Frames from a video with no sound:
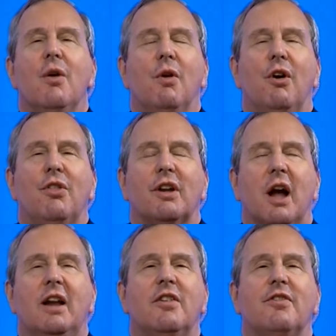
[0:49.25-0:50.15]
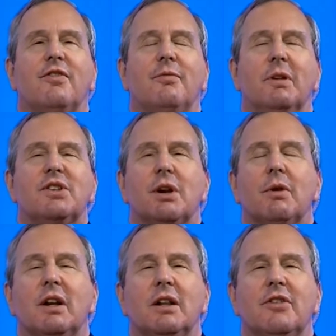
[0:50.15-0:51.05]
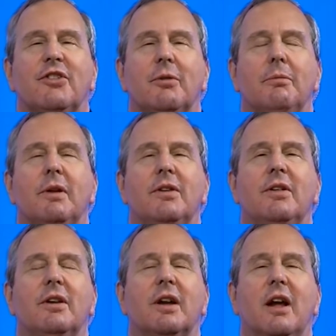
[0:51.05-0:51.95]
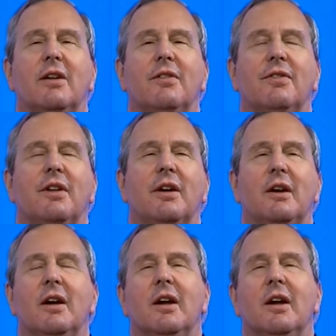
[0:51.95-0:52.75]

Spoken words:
Well, the kind of materialism and the kind of the